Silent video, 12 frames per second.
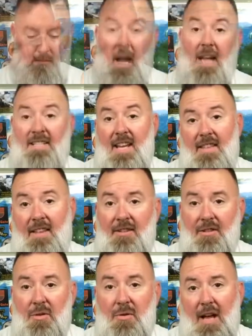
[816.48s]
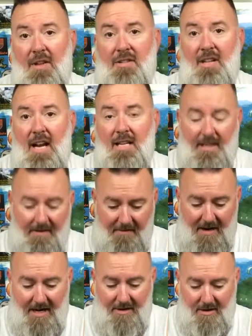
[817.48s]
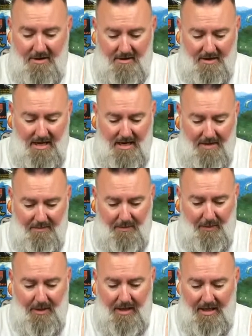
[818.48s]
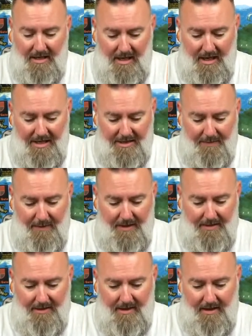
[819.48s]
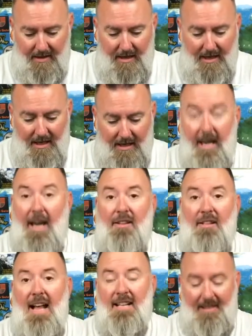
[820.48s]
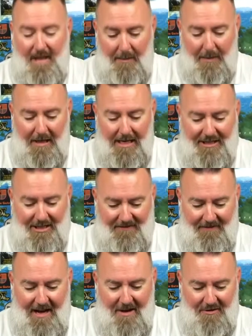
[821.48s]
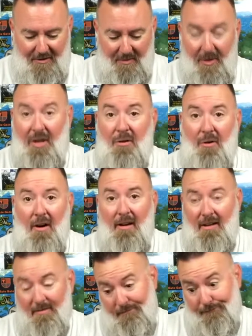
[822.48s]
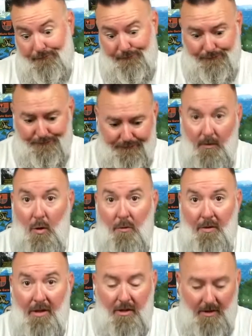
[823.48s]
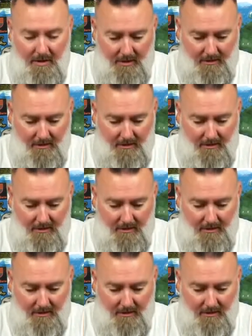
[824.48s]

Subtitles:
I say that the 2009s I find are pretty nice, but yeah, the last couple I just found are pretty cruddy. Go figure.